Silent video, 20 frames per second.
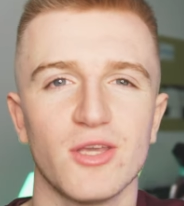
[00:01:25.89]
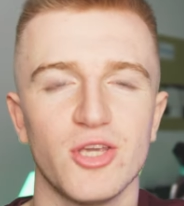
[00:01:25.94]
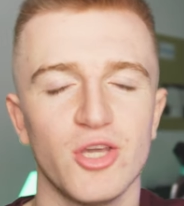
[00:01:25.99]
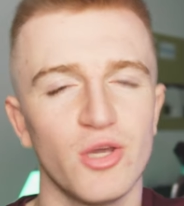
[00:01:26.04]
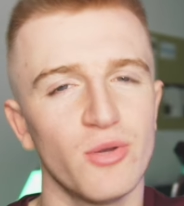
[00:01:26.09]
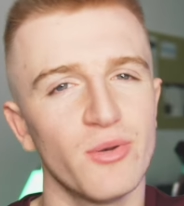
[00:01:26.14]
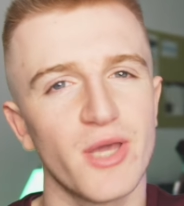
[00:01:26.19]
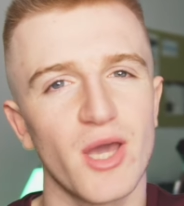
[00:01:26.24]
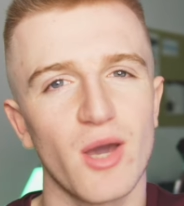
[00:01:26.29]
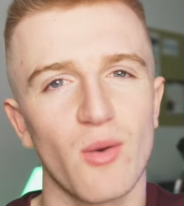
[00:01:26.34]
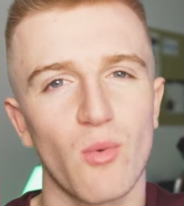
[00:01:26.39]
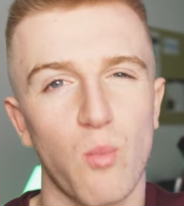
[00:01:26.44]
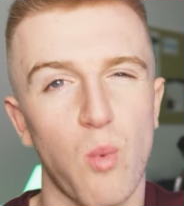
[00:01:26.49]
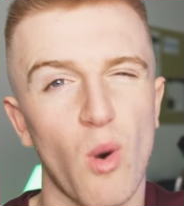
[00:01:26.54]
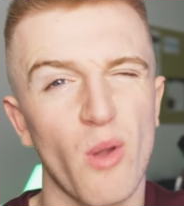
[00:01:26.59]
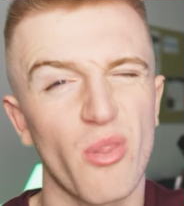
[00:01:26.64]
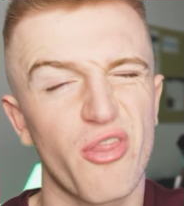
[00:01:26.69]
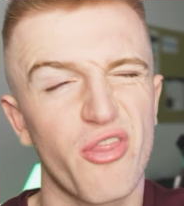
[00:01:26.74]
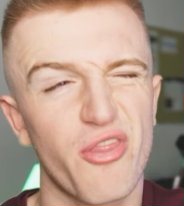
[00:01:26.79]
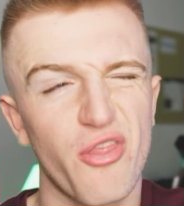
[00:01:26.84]
Uni at
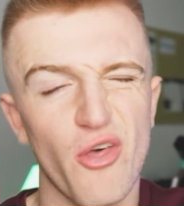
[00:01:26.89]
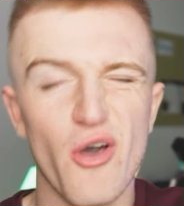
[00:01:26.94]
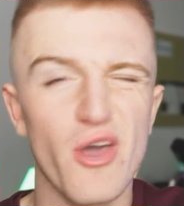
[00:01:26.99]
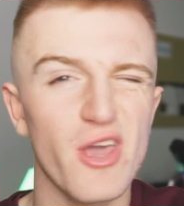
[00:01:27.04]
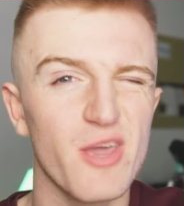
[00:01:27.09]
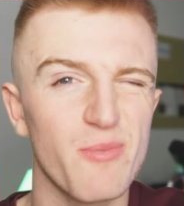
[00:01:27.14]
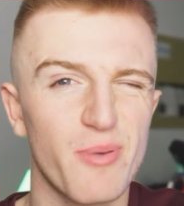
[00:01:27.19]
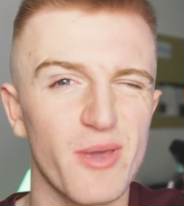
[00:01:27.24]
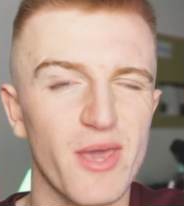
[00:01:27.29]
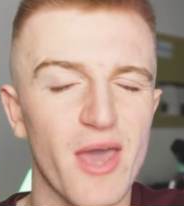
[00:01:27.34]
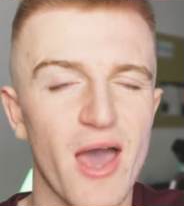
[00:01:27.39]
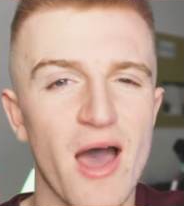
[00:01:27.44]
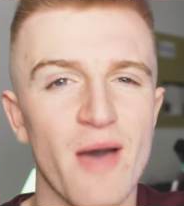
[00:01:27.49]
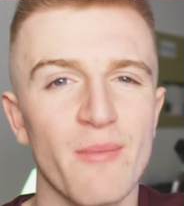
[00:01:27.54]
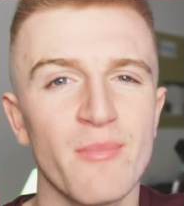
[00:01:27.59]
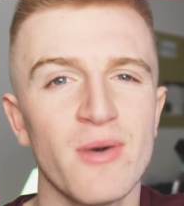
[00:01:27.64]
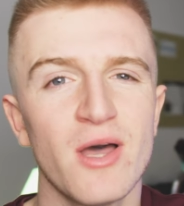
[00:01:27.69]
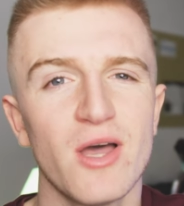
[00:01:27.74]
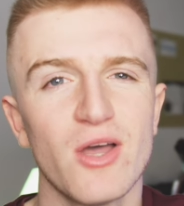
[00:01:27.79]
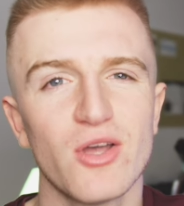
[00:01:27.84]
1.30
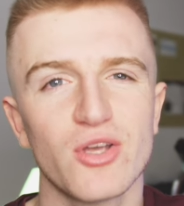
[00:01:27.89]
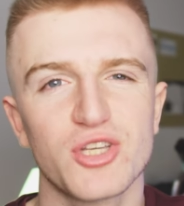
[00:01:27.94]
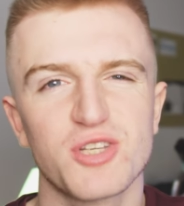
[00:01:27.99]
p.m.,